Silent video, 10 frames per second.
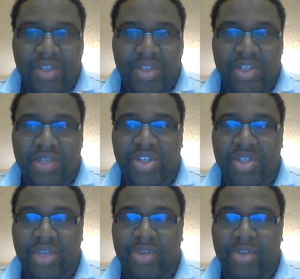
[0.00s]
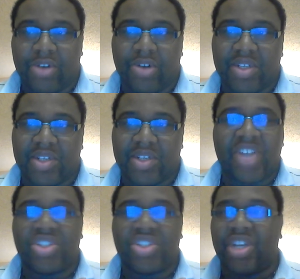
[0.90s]
since I'm just coming across this
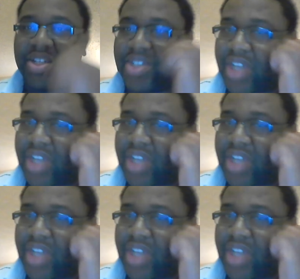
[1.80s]
hashtag